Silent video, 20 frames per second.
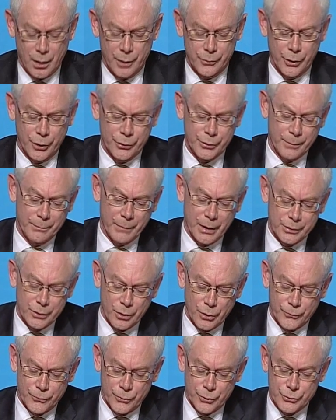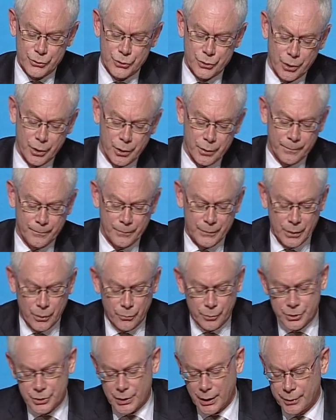Another matter of concern,
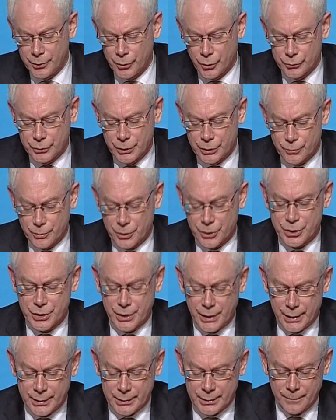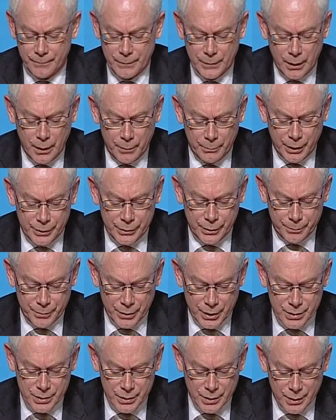which I noted was shared by the
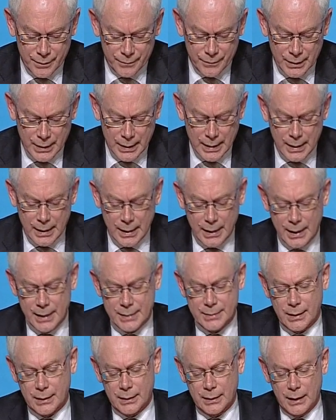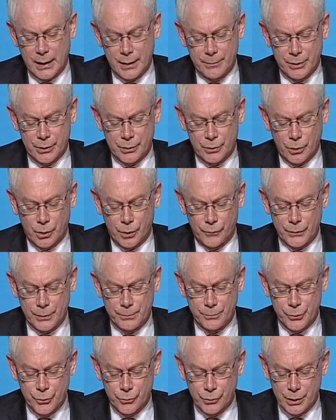President, is the climate of
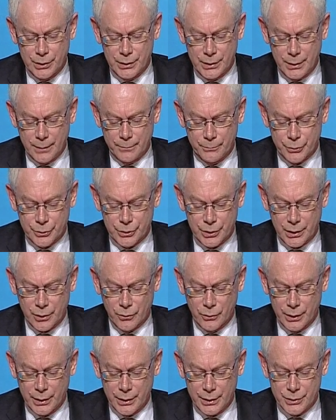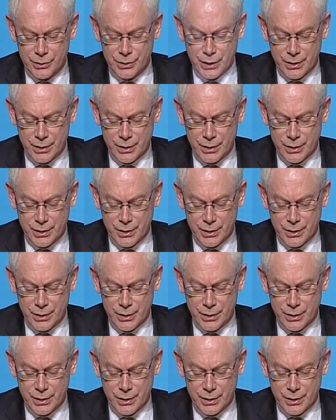impunity, in particular in